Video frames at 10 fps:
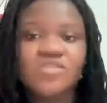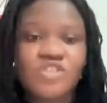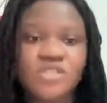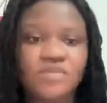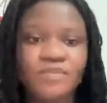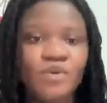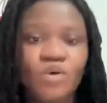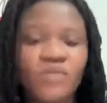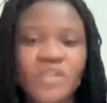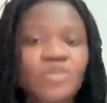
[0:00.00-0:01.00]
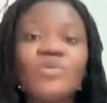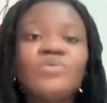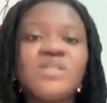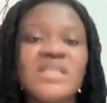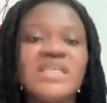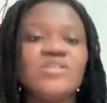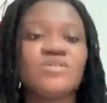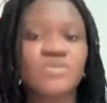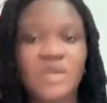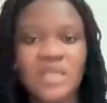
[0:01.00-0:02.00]
just blow over. You don't need
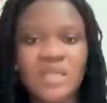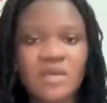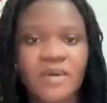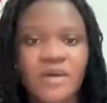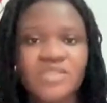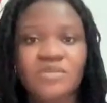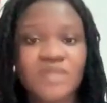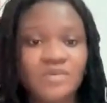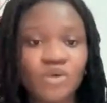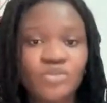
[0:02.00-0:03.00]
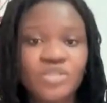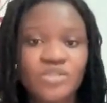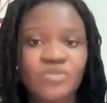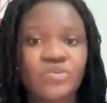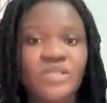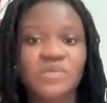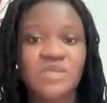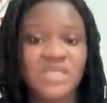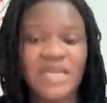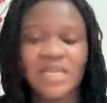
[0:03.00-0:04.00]
to do anything about it. Sometimes all you need to do is
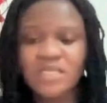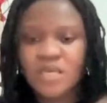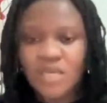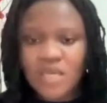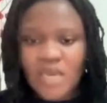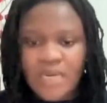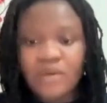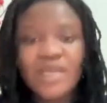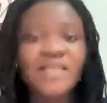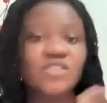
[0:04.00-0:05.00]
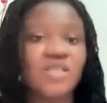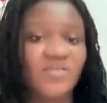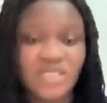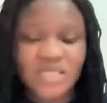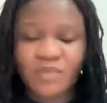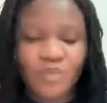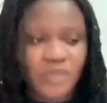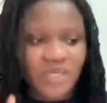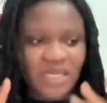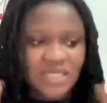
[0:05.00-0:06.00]
be silent. And I would like to give example,
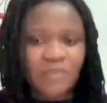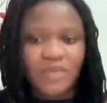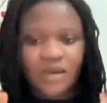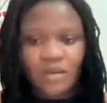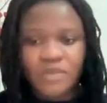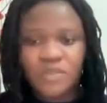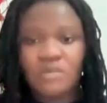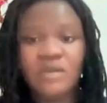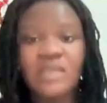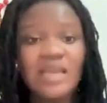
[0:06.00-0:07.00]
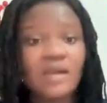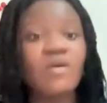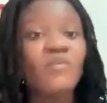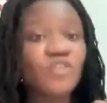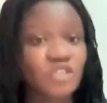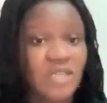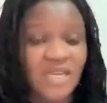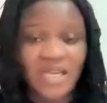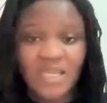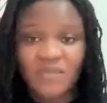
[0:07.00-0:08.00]
but the example that comes to my mind, unfortunately,
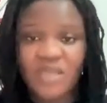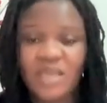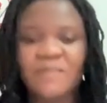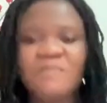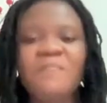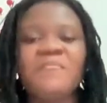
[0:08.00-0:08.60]
I can't give it here.